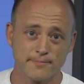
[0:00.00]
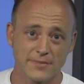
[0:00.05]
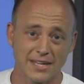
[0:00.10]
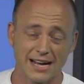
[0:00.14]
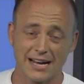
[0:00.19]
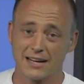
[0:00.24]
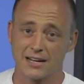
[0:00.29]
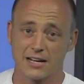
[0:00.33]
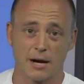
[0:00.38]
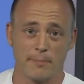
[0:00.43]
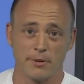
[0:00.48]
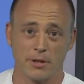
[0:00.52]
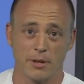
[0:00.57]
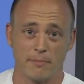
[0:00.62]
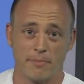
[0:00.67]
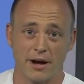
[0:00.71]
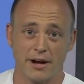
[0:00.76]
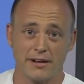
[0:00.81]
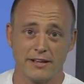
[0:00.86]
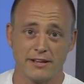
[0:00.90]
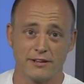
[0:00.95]
I got a couple
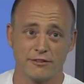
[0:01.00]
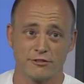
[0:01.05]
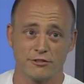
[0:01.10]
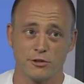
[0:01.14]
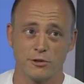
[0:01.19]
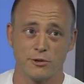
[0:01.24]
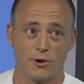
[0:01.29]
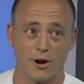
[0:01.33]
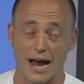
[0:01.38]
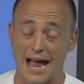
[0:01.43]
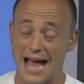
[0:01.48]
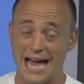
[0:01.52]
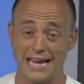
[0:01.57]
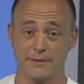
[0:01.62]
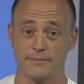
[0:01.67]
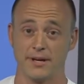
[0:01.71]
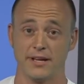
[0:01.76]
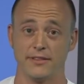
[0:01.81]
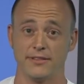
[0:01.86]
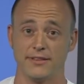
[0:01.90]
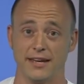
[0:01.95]
of buddies who are
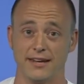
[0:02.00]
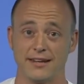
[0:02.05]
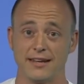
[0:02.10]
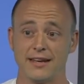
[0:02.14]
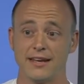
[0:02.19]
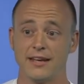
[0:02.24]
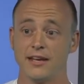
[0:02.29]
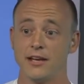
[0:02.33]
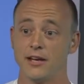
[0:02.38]
adamant that,